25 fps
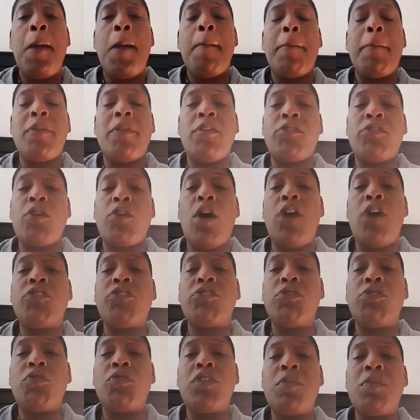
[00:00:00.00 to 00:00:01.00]
but there's
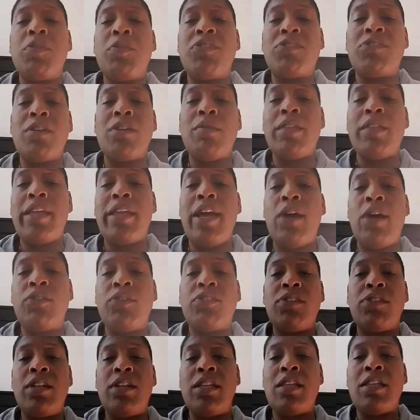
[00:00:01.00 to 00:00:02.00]
also going to be something
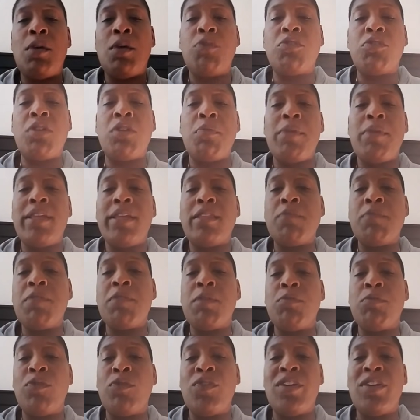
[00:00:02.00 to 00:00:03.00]
else in it that was going to make the
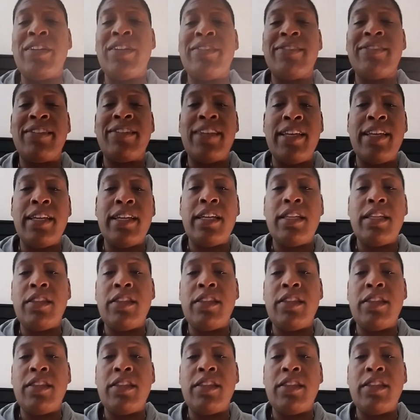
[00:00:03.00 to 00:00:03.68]
people very sick.